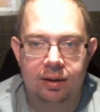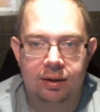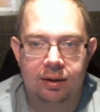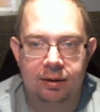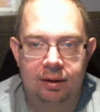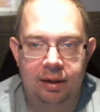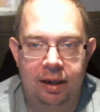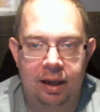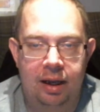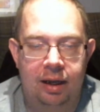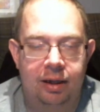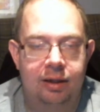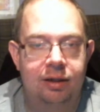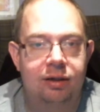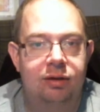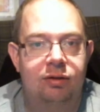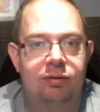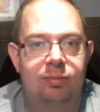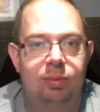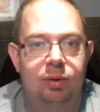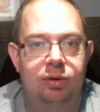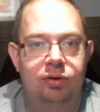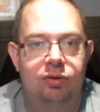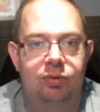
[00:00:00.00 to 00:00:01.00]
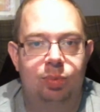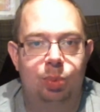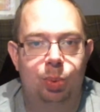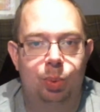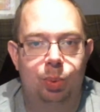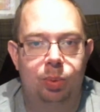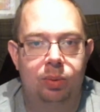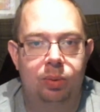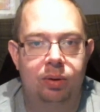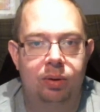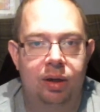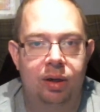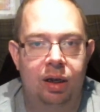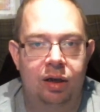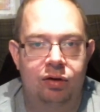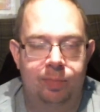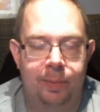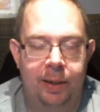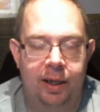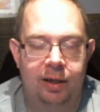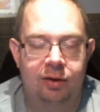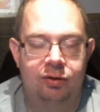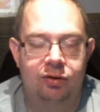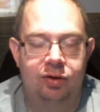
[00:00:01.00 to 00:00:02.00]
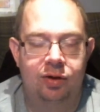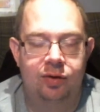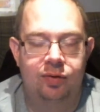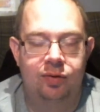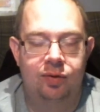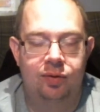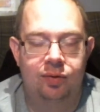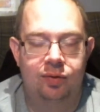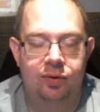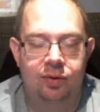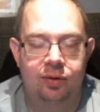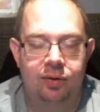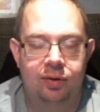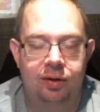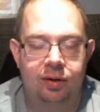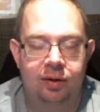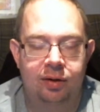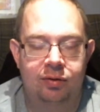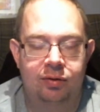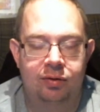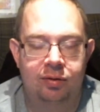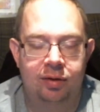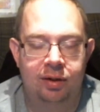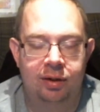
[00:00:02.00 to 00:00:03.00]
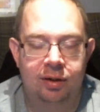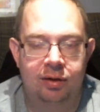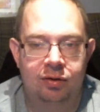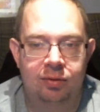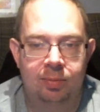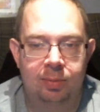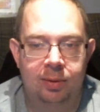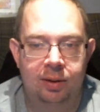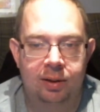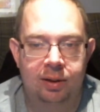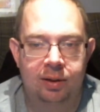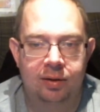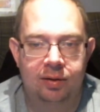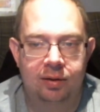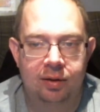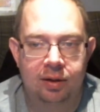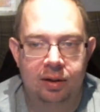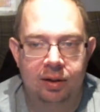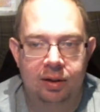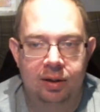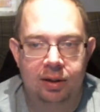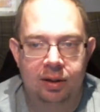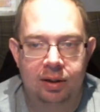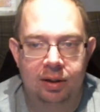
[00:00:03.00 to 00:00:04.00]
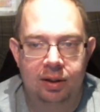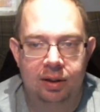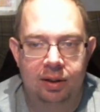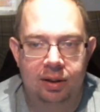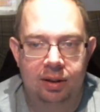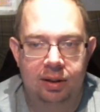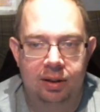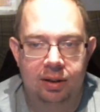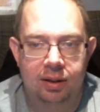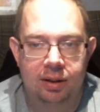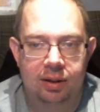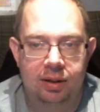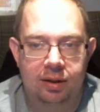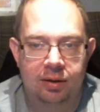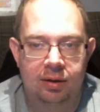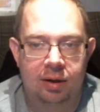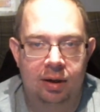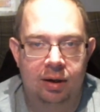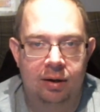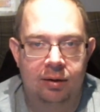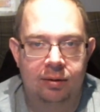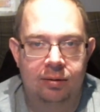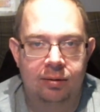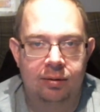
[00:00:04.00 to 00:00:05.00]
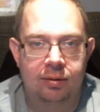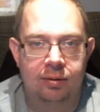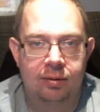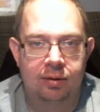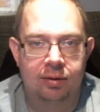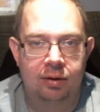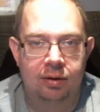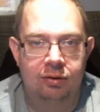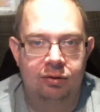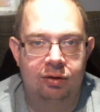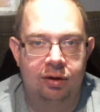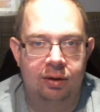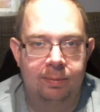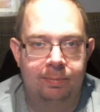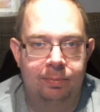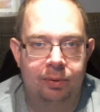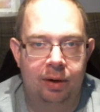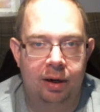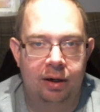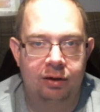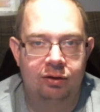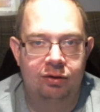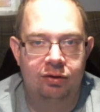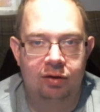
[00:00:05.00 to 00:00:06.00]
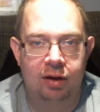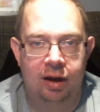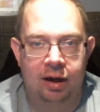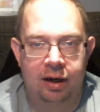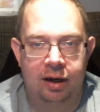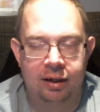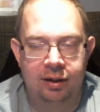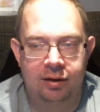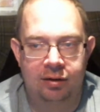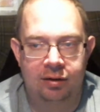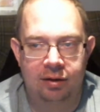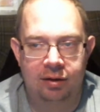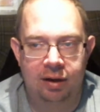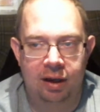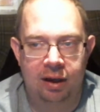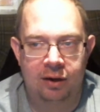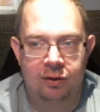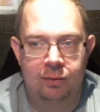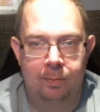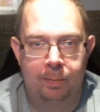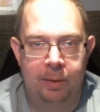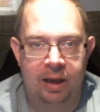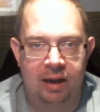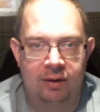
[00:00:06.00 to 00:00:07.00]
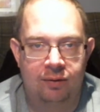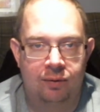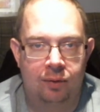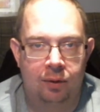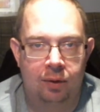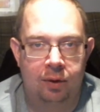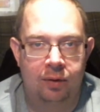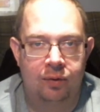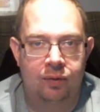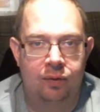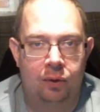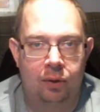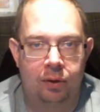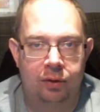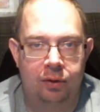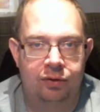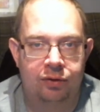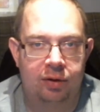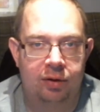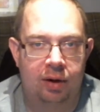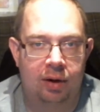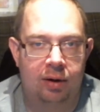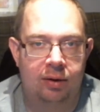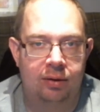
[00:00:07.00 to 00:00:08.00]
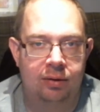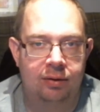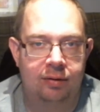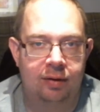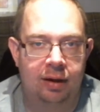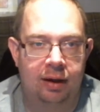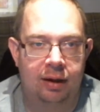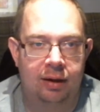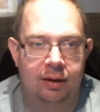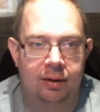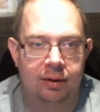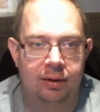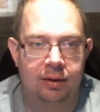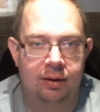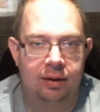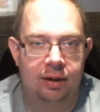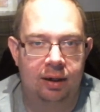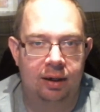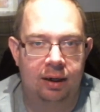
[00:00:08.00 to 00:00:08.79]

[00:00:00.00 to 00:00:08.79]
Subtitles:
Yeah, it was expensive for food and drinks, but you know, those are the prices I'd expect for a four-star hotel.